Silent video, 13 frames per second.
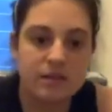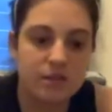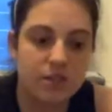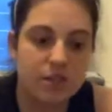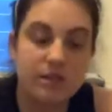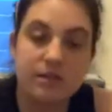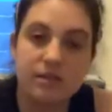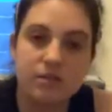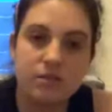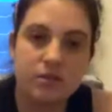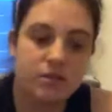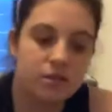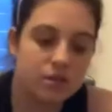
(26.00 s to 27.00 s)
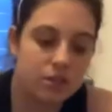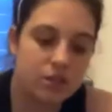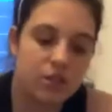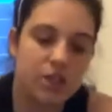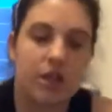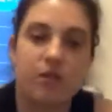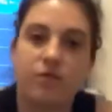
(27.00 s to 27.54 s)
chin tilt.
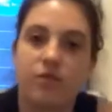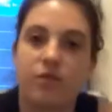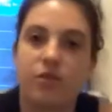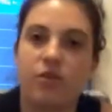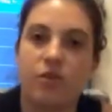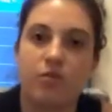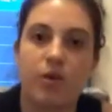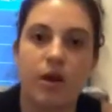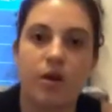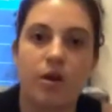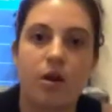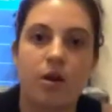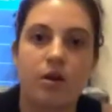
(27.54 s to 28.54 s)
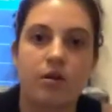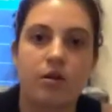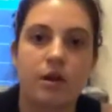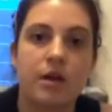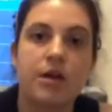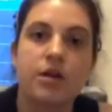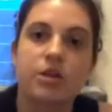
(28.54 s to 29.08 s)
Check for the carotid
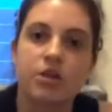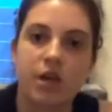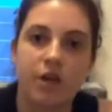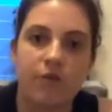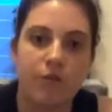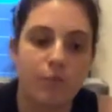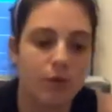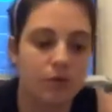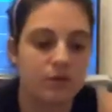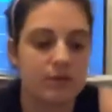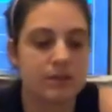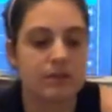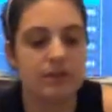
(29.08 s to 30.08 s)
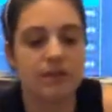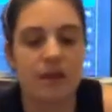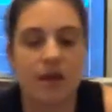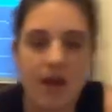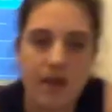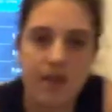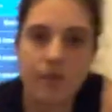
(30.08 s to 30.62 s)
artery, check for pulses,
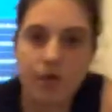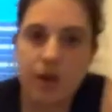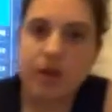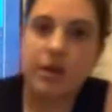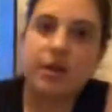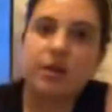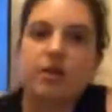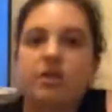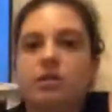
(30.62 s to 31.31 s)
and then we're going to